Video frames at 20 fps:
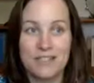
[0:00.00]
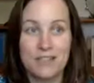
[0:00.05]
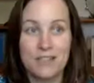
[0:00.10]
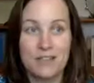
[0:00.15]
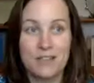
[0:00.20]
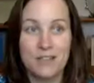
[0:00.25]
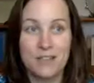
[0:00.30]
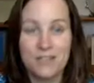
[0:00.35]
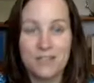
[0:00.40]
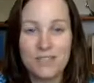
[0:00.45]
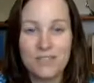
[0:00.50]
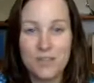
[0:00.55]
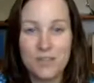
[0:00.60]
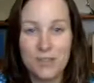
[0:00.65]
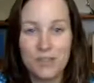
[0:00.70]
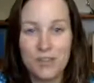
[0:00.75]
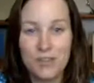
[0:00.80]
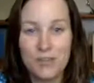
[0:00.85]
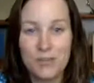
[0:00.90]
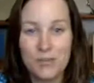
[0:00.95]
So I know some
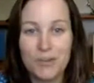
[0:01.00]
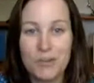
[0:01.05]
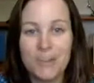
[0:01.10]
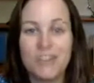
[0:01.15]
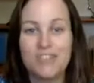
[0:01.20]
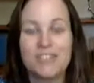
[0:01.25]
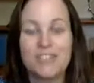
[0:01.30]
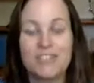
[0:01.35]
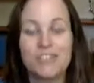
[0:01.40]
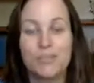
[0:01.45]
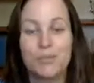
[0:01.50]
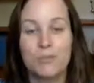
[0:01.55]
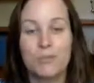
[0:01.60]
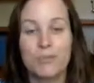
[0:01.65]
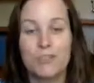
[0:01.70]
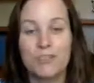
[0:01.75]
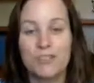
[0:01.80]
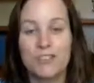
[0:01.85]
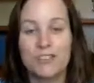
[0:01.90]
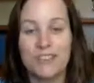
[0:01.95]
of you want to teach
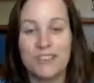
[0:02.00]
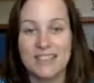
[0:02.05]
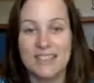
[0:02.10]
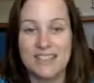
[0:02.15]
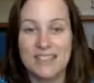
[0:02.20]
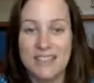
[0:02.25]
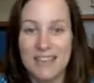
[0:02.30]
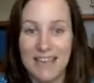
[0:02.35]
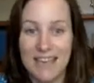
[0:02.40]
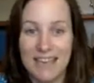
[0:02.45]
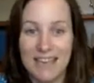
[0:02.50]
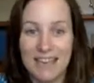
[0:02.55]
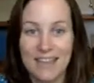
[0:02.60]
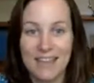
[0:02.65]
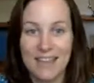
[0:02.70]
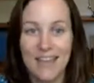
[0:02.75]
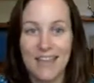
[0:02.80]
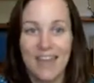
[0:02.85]
more during the day,